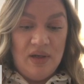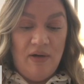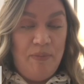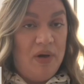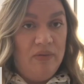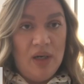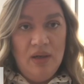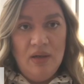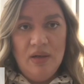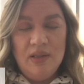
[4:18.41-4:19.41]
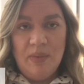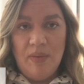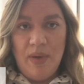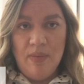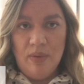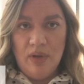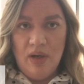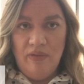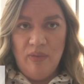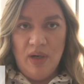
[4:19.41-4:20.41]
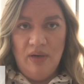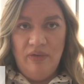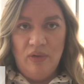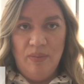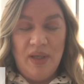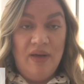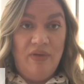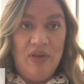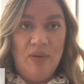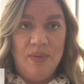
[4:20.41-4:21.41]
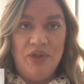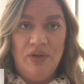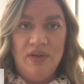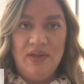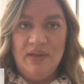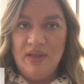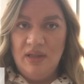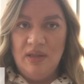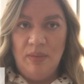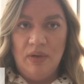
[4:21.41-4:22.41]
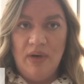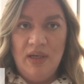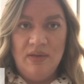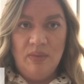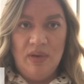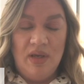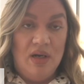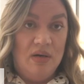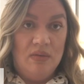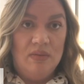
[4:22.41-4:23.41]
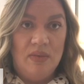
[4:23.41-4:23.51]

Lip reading: and I've been recognised by people that I've worked for and been given the opportunities then to progress within